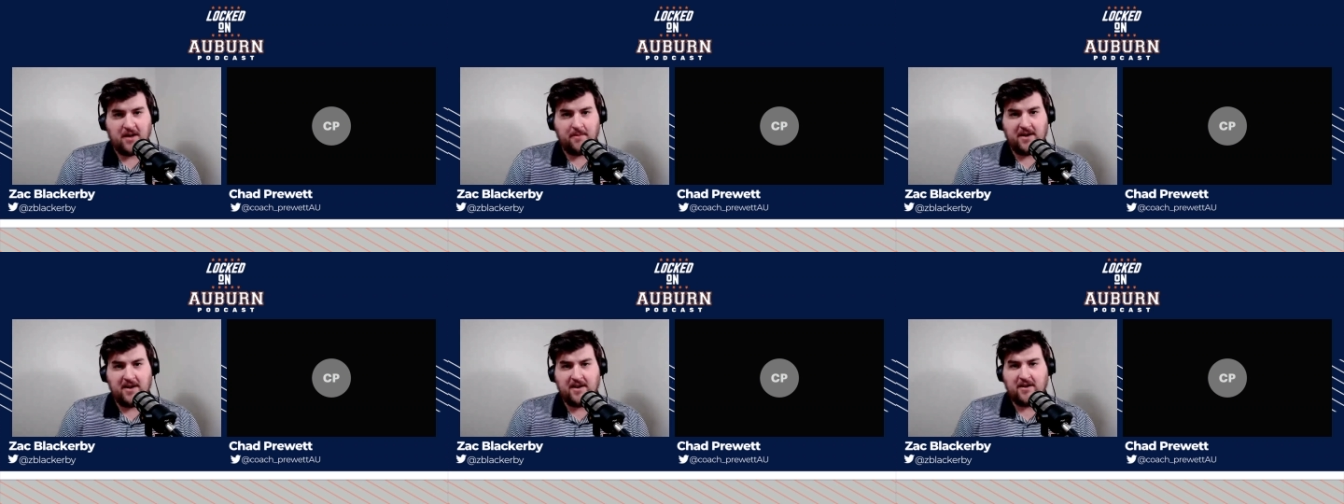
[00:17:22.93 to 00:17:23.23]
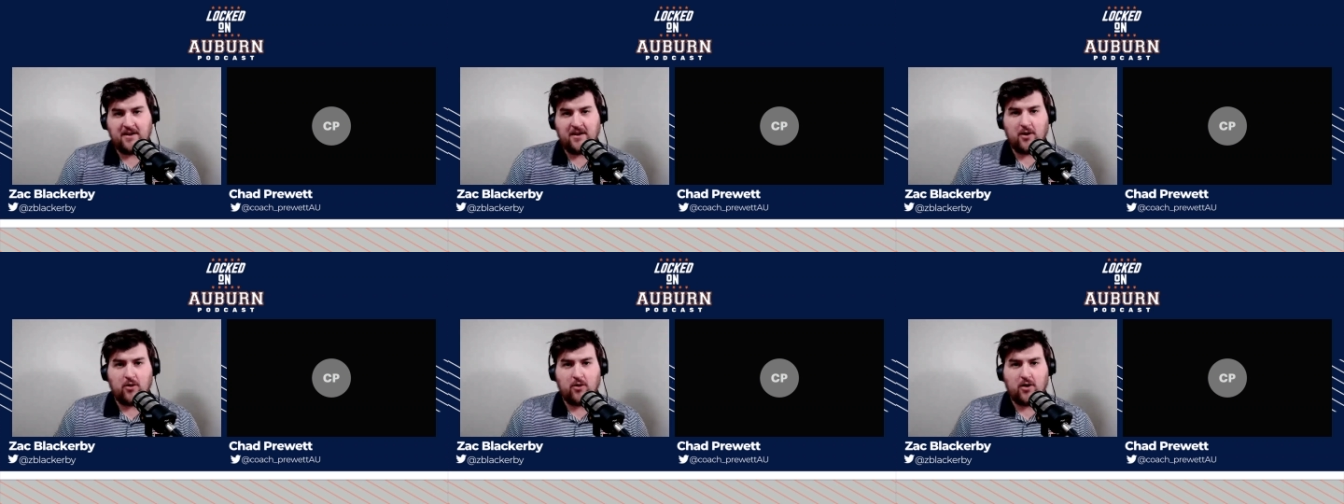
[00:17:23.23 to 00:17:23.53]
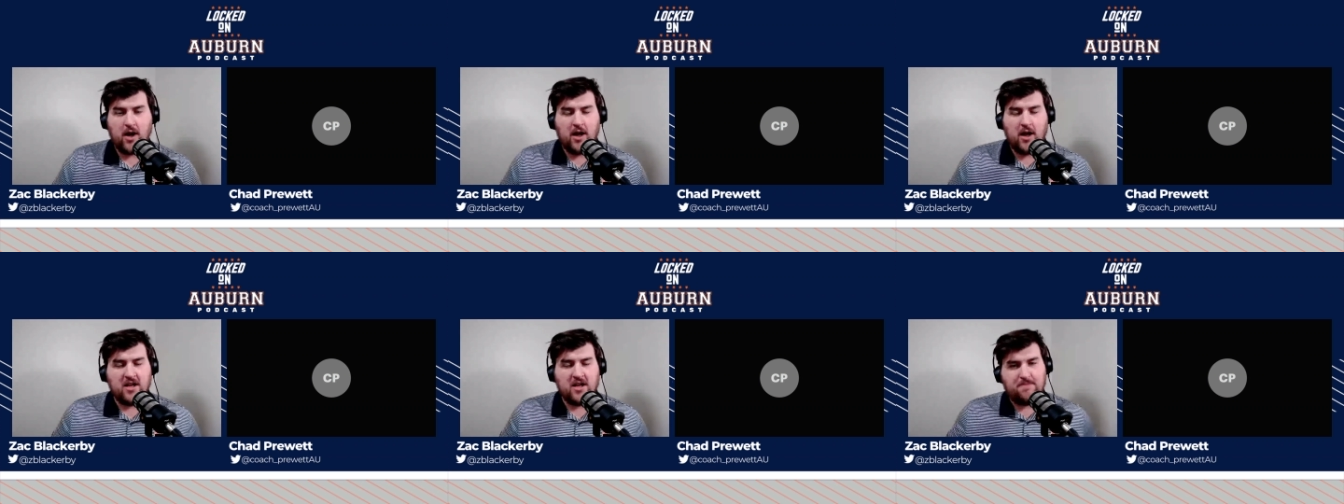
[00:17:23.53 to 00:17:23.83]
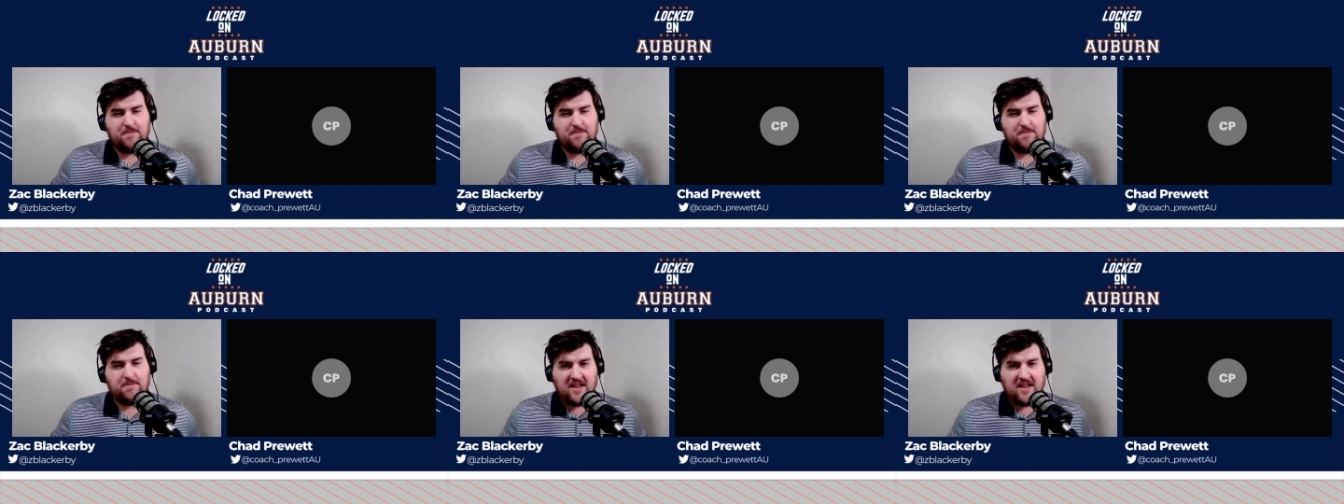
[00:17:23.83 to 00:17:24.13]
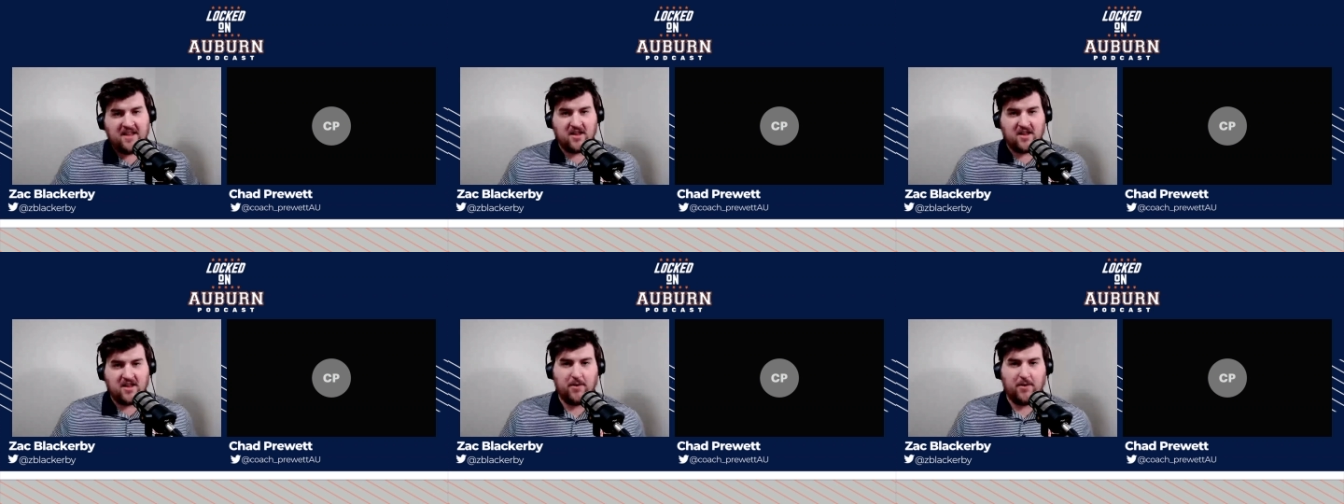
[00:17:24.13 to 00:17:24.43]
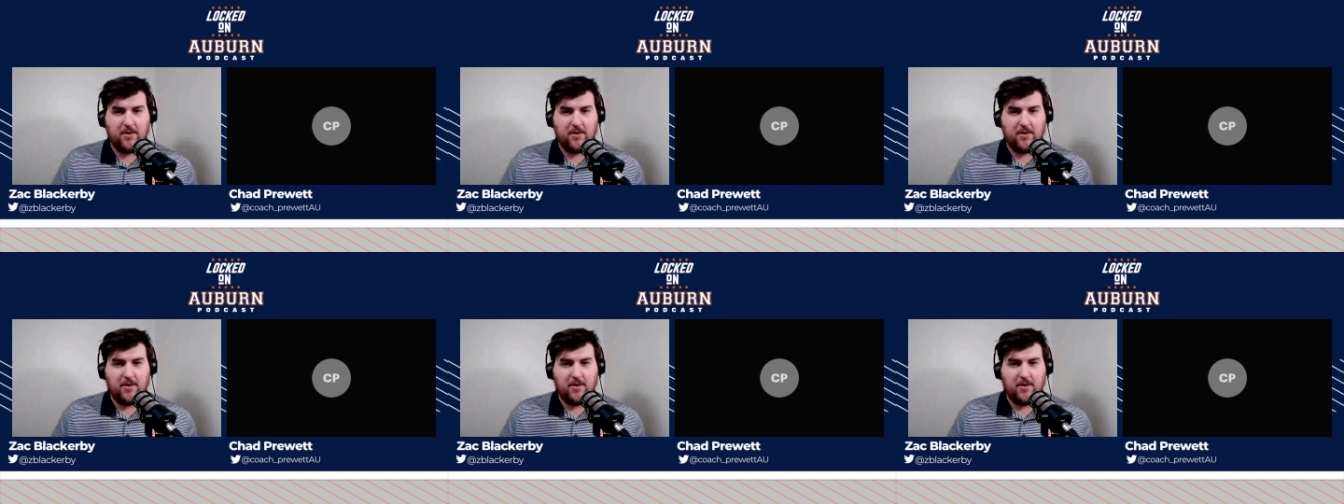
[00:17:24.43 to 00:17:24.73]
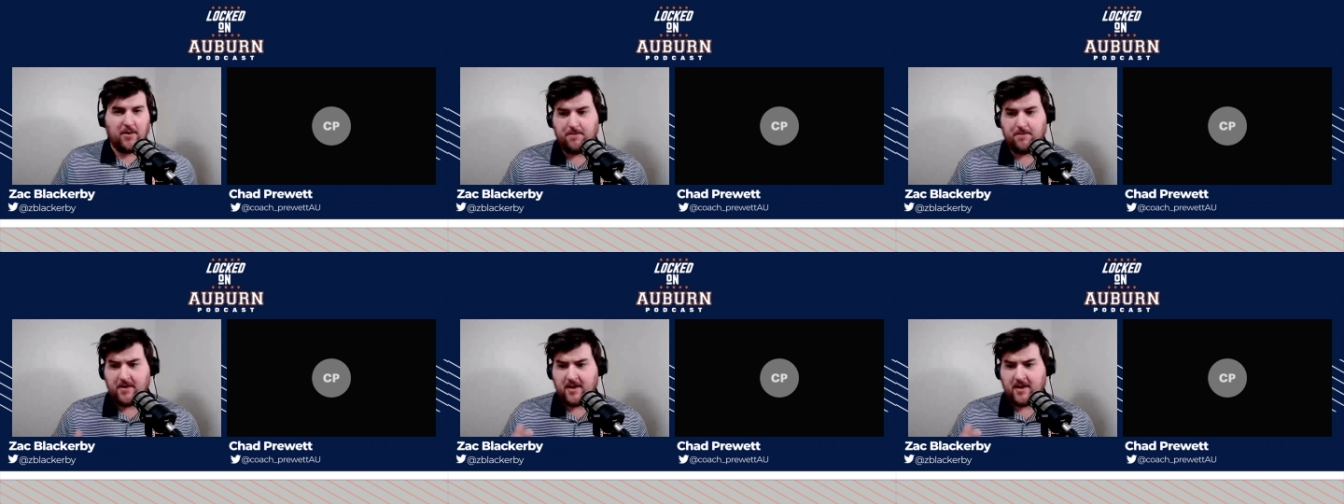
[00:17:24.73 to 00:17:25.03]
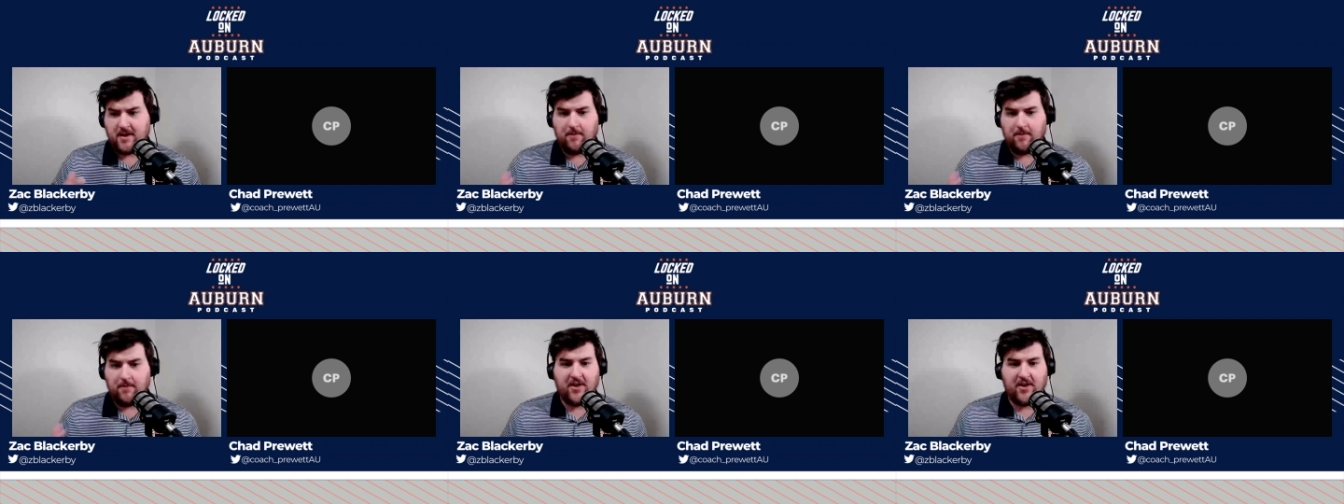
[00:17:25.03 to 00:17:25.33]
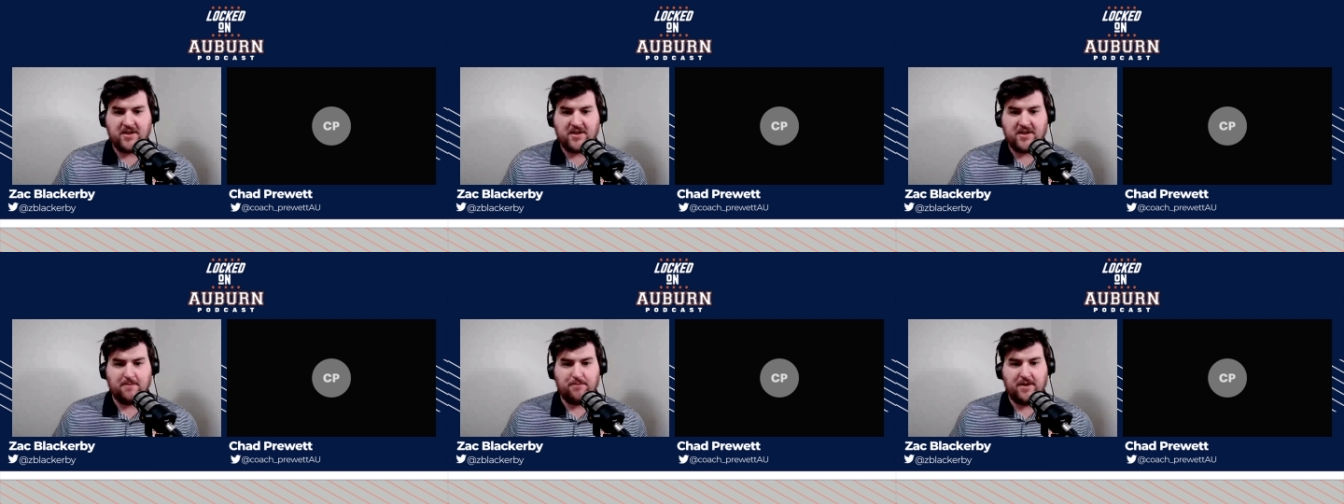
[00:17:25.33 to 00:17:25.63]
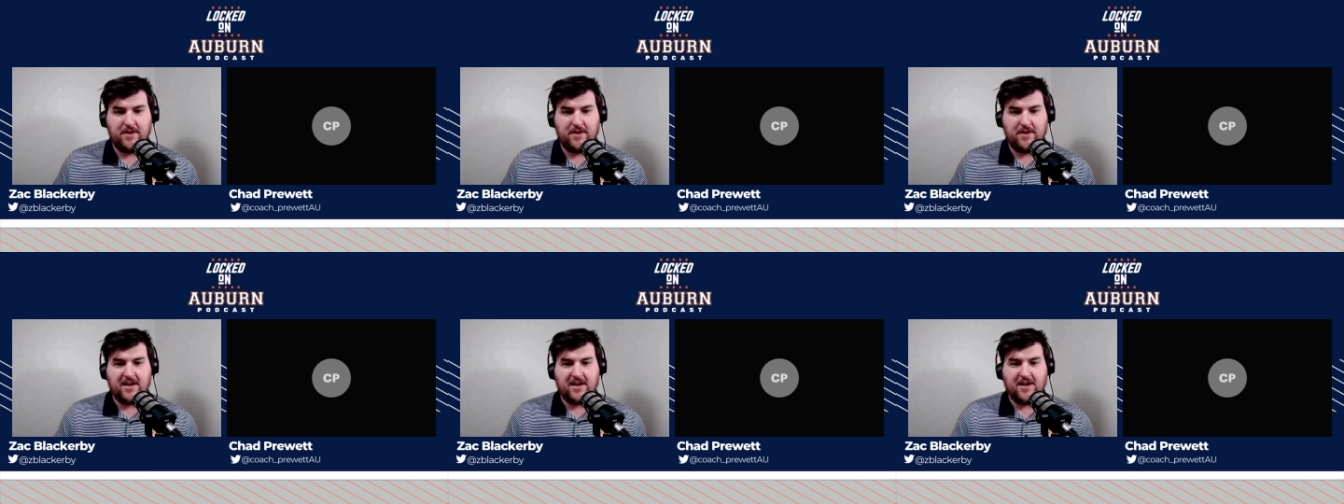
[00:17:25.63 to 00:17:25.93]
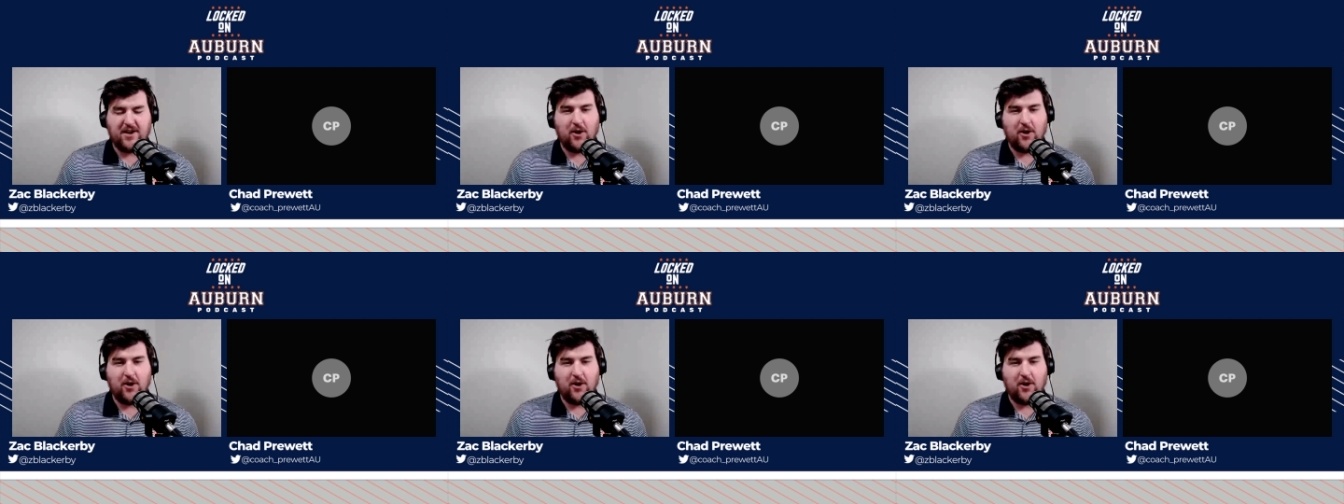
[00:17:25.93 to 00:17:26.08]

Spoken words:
I mean, college basketball has become such a big,